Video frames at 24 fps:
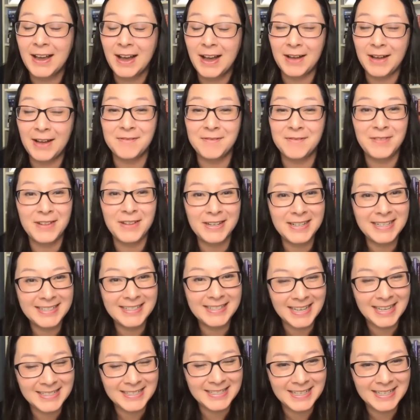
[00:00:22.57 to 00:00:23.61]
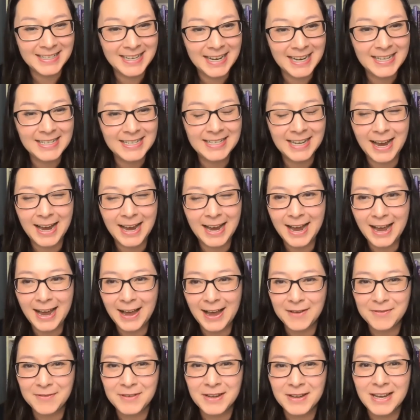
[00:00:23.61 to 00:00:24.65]
I'm very excited today to
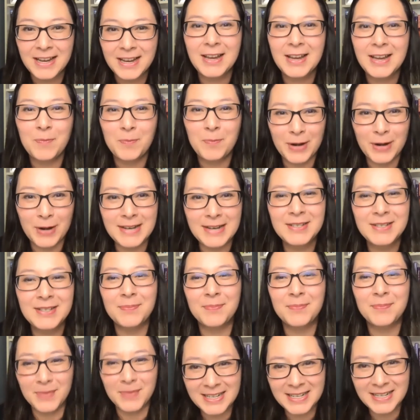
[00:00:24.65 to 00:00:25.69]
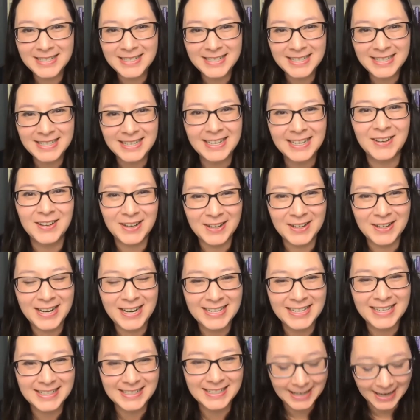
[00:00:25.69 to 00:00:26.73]
have Brent Monte on
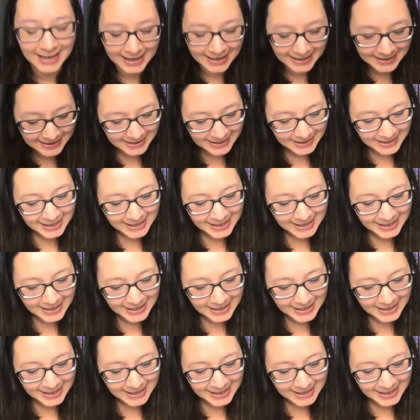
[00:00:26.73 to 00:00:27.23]
as a guest.